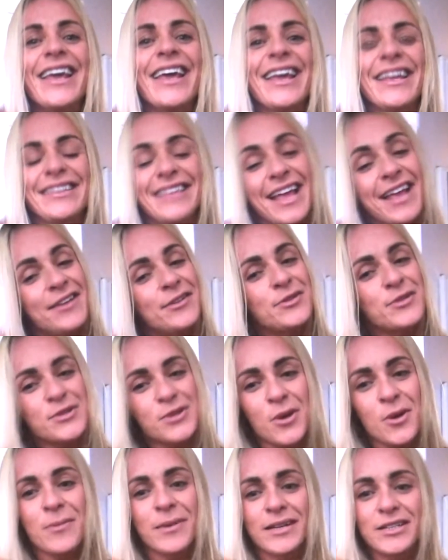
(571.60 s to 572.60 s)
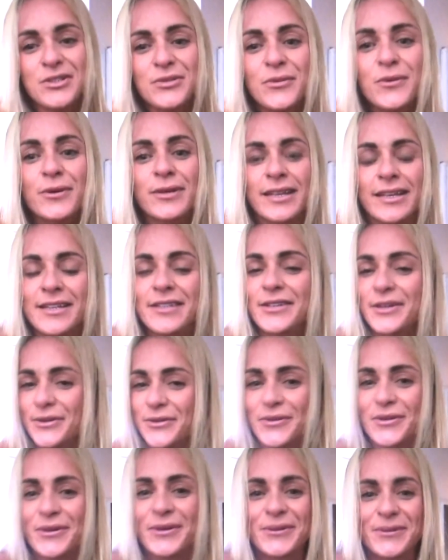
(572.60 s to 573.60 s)
Hey, thank you so much for the
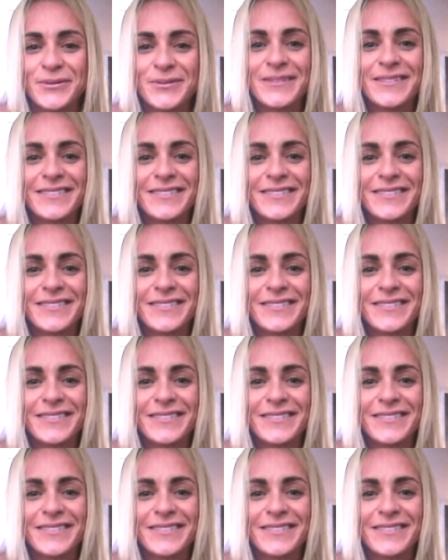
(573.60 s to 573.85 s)
interview.